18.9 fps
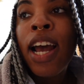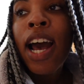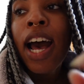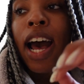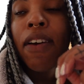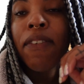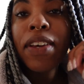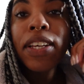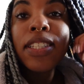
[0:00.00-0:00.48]

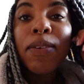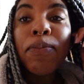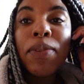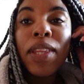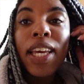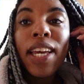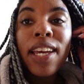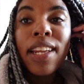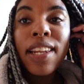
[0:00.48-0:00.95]
having
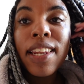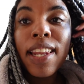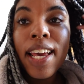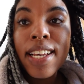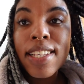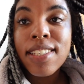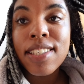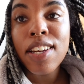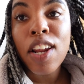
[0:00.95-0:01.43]
something
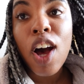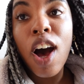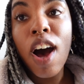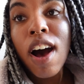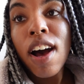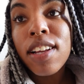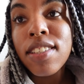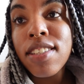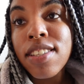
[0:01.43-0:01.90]
nice and
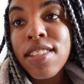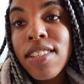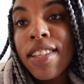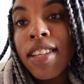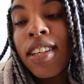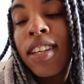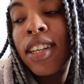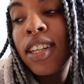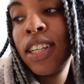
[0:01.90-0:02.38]

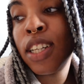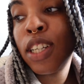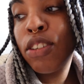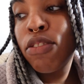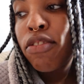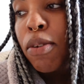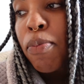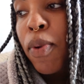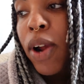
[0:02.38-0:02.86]
hot
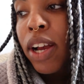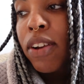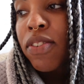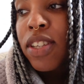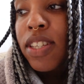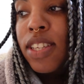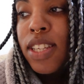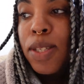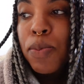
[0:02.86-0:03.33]
for
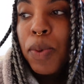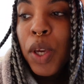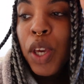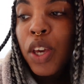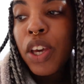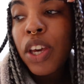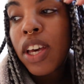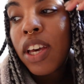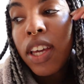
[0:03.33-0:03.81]
breakfast has
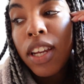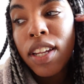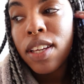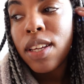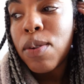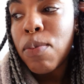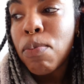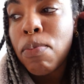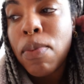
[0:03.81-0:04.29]
been good,
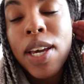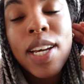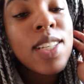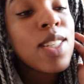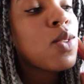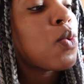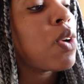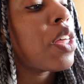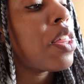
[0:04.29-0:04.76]

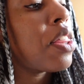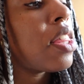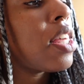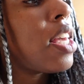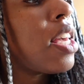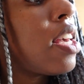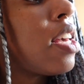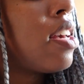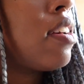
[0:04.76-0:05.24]
mixed with
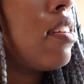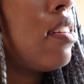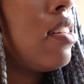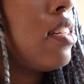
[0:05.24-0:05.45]
the